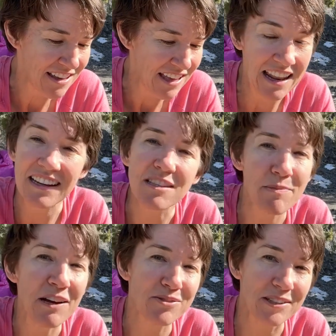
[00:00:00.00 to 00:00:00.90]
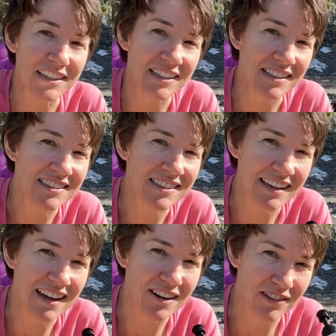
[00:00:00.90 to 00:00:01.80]
And it smells really good. It's like
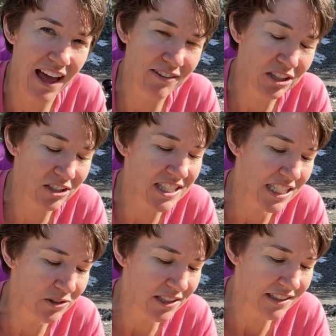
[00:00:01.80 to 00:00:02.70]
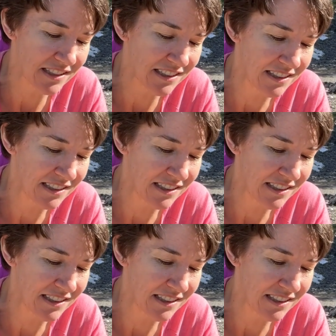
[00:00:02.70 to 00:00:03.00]
kind of lavender citrus.